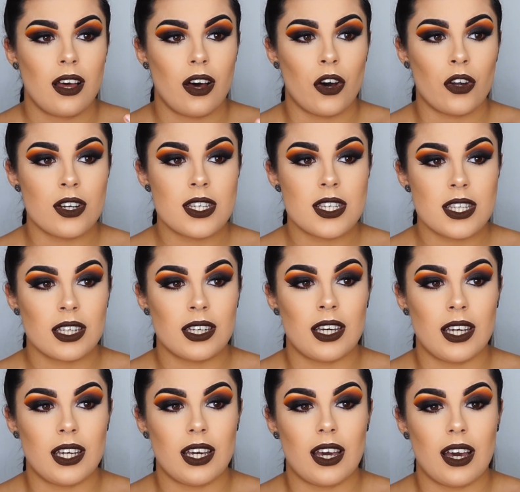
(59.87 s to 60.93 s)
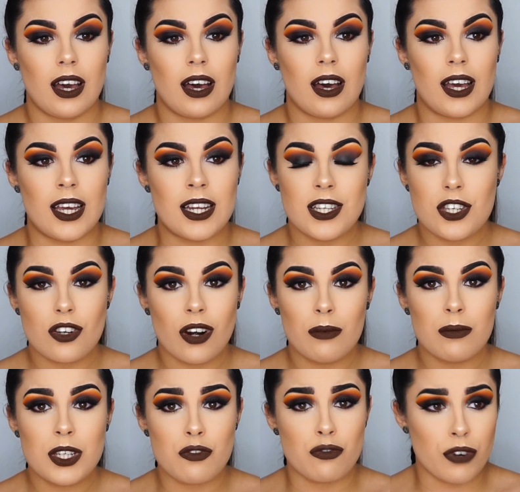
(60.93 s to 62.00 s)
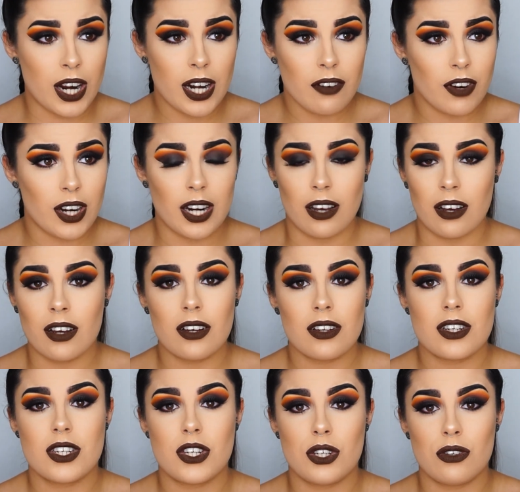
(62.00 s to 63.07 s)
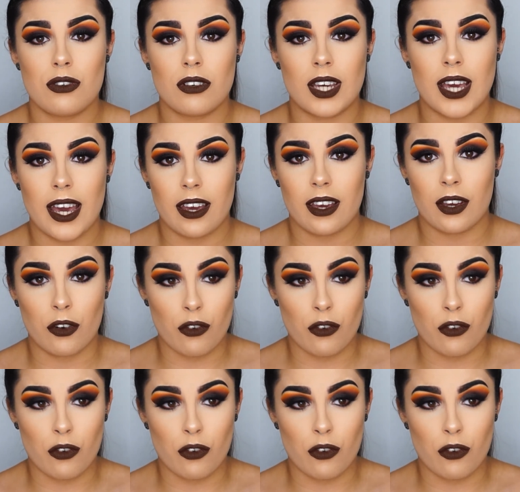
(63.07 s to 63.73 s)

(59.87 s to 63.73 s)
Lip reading: honestly, Instagram was really, really hard to get